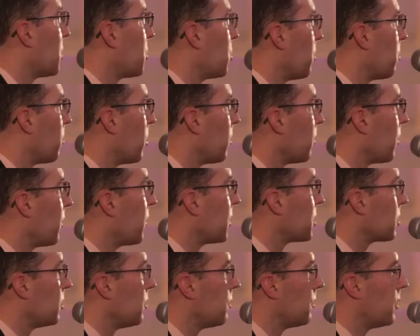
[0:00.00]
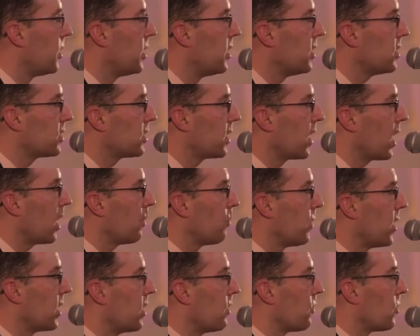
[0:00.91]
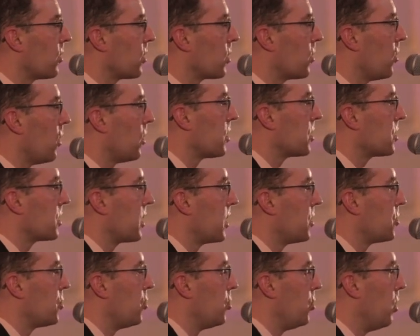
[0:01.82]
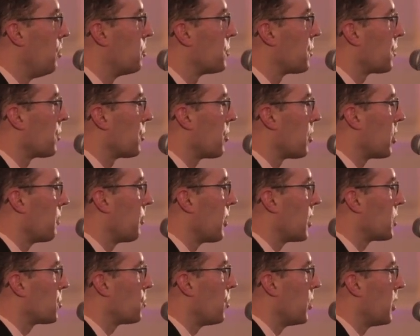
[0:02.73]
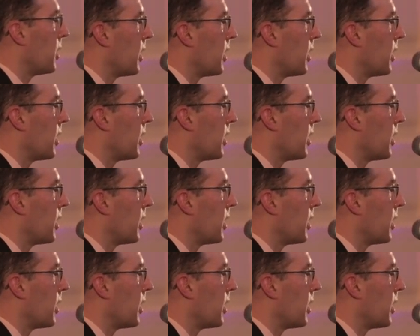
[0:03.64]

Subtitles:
to improve her physical fitness, the app might give her the goal to say, shoot hoops for 30 minutes one